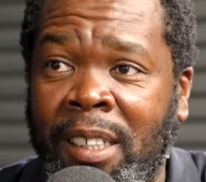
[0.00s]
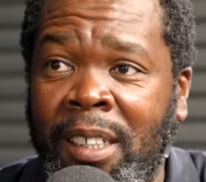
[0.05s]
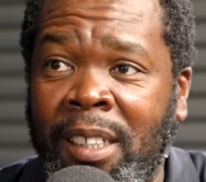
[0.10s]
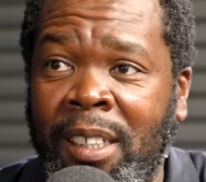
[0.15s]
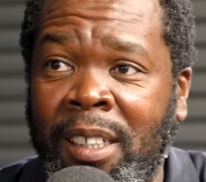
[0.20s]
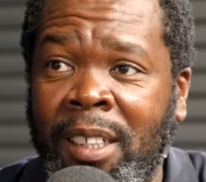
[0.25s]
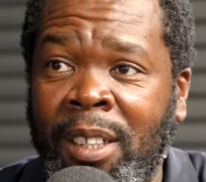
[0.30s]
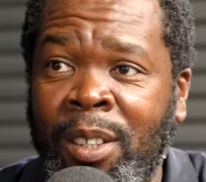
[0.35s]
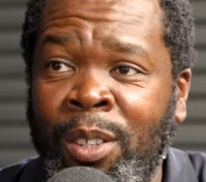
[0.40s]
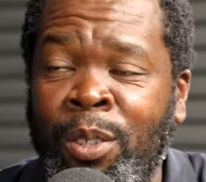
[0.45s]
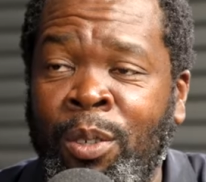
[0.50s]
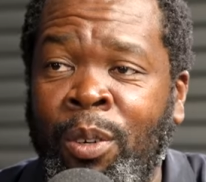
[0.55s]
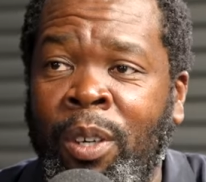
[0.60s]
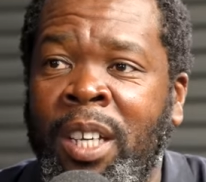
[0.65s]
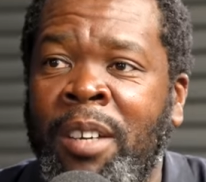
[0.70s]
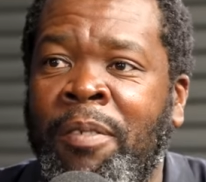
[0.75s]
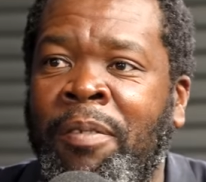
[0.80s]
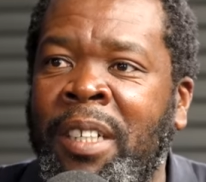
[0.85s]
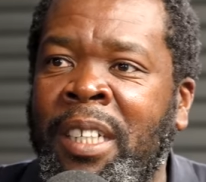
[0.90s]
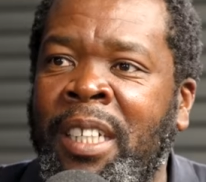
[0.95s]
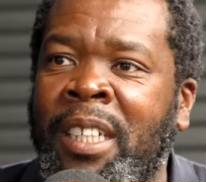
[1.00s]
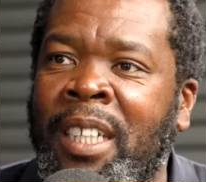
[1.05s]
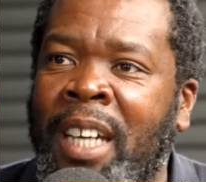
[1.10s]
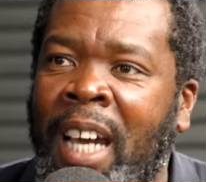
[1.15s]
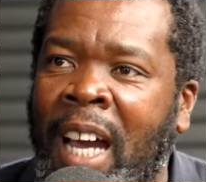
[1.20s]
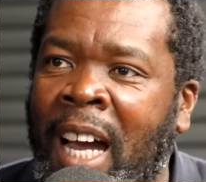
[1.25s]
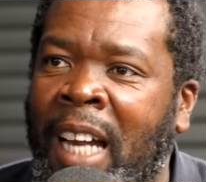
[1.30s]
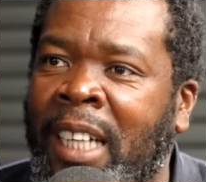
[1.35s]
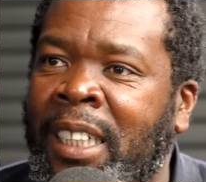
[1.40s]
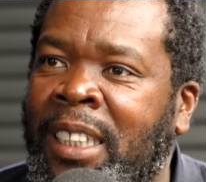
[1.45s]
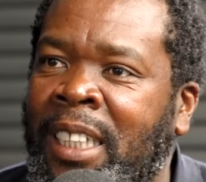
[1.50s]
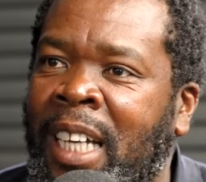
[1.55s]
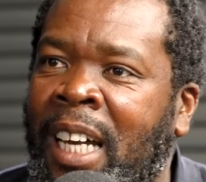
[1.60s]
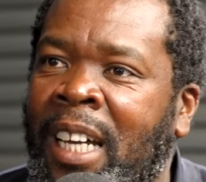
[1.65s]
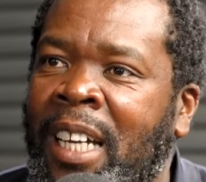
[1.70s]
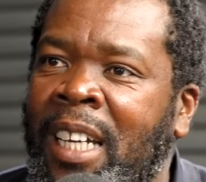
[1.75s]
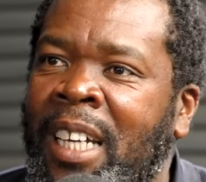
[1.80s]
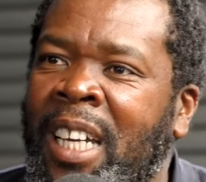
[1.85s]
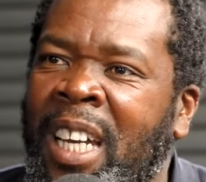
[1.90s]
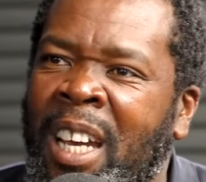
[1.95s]
You know, even in
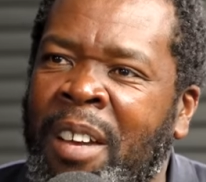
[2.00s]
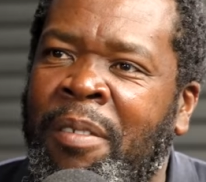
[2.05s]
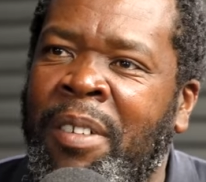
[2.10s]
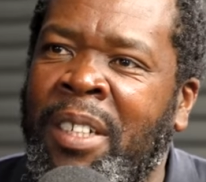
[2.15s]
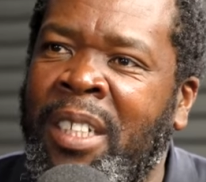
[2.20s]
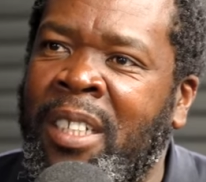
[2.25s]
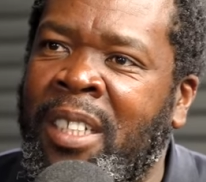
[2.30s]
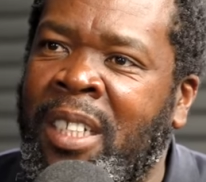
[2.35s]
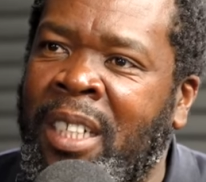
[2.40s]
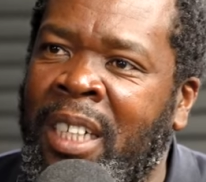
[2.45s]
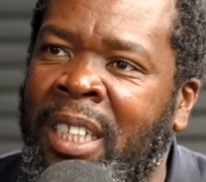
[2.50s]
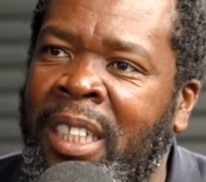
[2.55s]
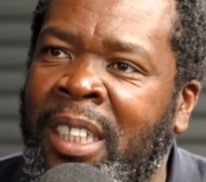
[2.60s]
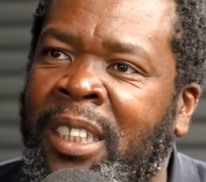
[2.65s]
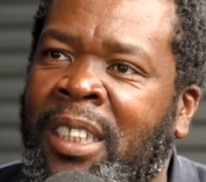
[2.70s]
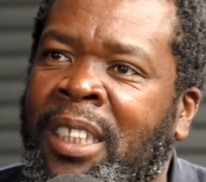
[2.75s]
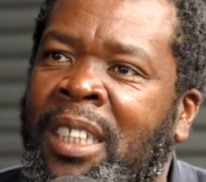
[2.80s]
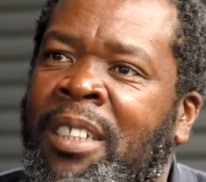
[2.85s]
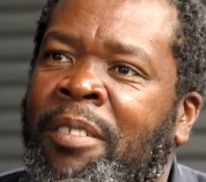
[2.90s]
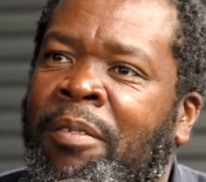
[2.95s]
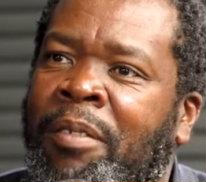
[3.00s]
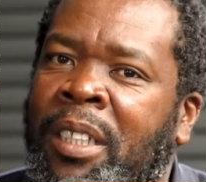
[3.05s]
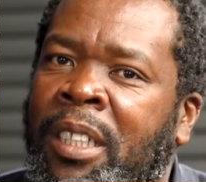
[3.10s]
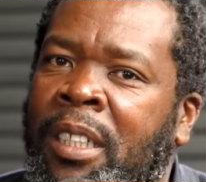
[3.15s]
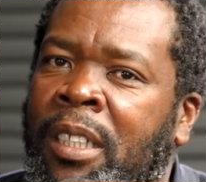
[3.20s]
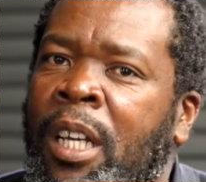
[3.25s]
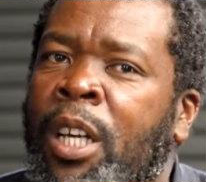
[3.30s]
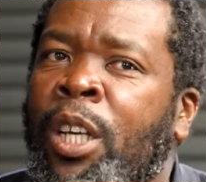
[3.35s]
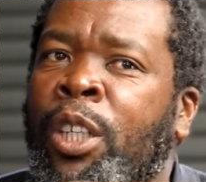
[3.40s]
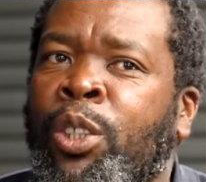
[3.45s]
culture, even in religion, even...